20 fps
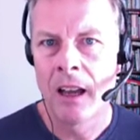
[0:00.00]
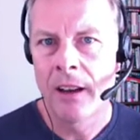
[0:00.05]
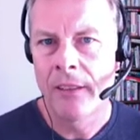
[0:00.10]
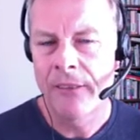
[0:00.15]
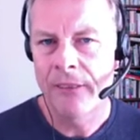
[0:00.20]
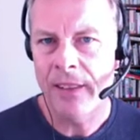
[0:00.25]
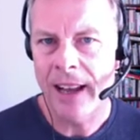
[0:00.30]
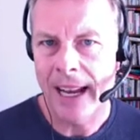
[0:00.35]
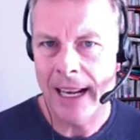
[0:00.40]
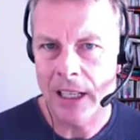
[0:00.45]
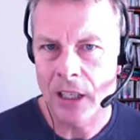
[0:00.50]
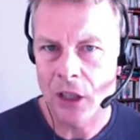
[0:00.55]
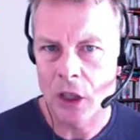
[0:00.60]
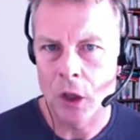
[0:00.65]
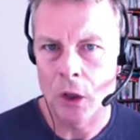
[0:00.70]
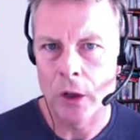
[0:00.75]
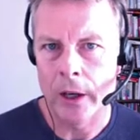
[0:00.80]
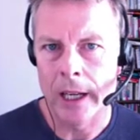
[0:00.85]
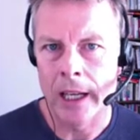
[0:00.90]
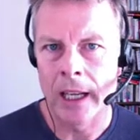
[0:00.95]

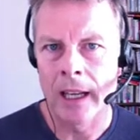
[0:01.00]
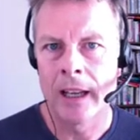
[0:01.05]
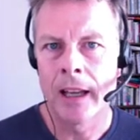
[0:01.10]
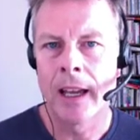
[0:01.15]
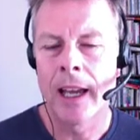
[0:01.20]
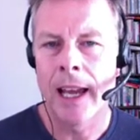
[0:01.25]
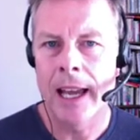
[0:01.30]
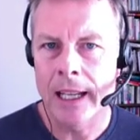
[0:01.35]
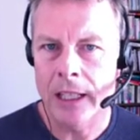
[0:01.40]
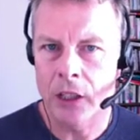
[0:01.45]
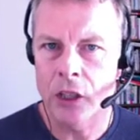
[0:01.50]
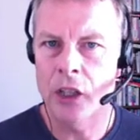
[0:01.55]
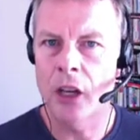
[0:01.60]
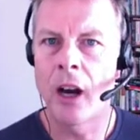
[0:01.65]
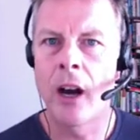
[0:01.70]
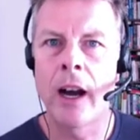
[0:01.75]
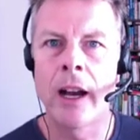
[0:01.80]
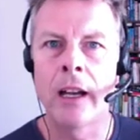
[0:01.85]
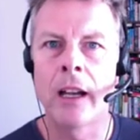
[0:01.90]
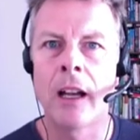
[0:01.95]
factory in
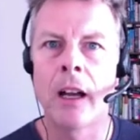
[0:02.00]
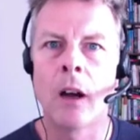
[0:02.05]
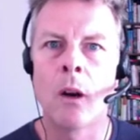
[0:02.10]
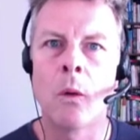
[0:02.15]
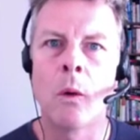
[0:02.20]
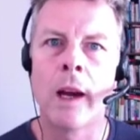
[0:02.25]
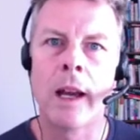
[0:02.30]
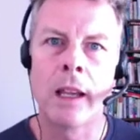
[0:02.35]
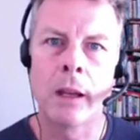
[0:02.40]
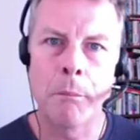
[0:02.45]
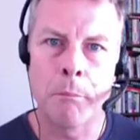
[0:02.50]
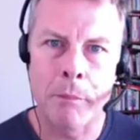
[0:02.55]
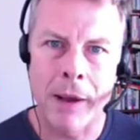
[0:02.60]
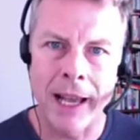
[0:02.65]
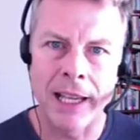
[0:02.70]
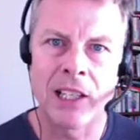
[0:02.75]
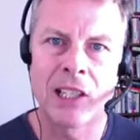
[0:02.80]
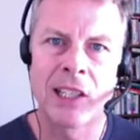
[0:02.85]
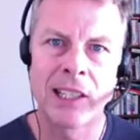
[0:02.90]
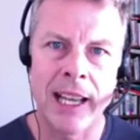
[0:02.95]
China where the
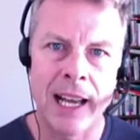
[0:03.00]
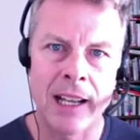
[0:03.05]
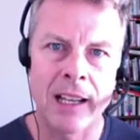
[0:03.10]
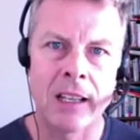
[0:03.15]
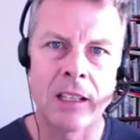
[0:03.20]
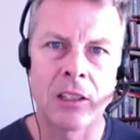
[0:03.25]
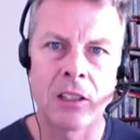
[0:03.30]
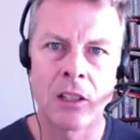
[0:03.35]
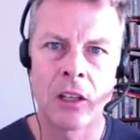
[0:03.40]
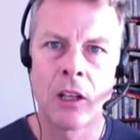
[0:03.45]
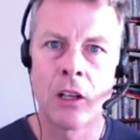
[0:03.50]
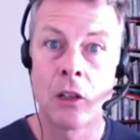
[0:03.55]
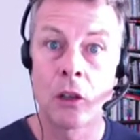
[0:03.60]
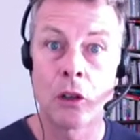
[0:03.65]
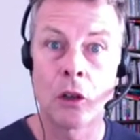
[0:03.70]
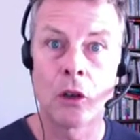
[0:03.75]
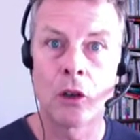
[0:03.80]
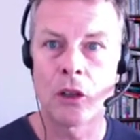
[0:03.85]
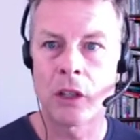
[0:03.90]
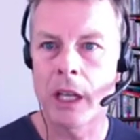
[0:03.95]
best sellers
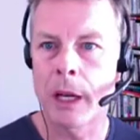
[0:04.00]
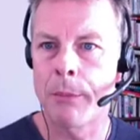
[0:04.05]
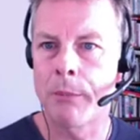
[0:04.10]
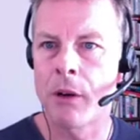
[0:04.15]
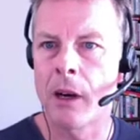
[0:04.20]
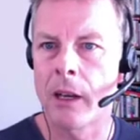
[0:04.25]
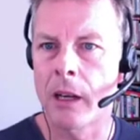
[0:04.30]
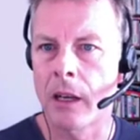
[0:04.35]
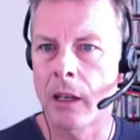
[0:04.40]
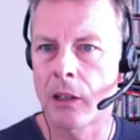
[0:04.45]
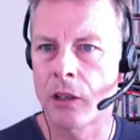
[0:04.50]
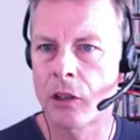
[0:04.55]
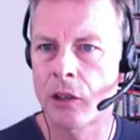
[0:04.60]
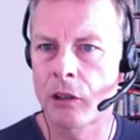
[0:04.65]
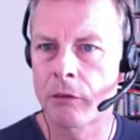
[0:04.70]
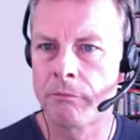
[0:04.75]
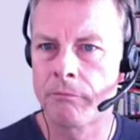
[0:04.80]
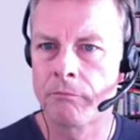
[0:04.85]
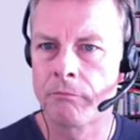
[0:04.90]
source their products?